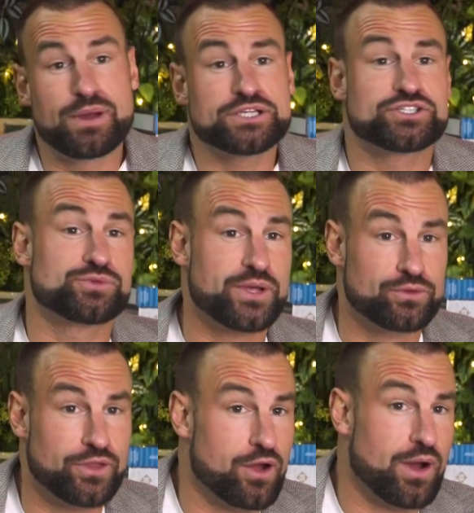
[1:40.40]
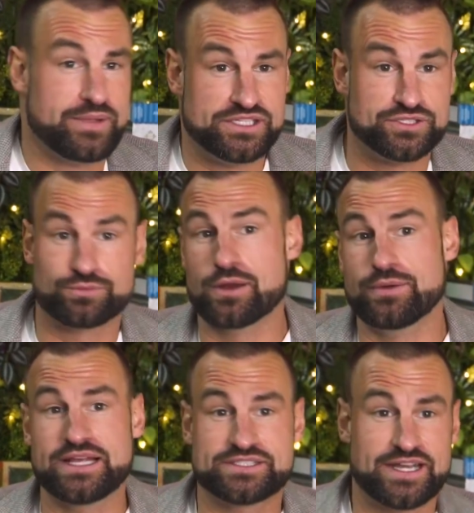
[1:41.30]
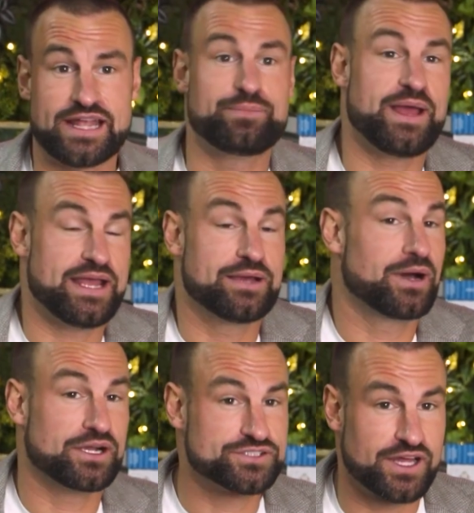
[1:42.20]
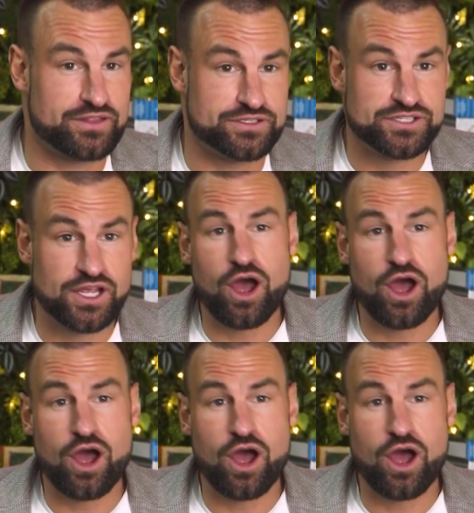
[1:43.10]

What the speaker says: much as we all know I'm into Rolex and AP amongst others,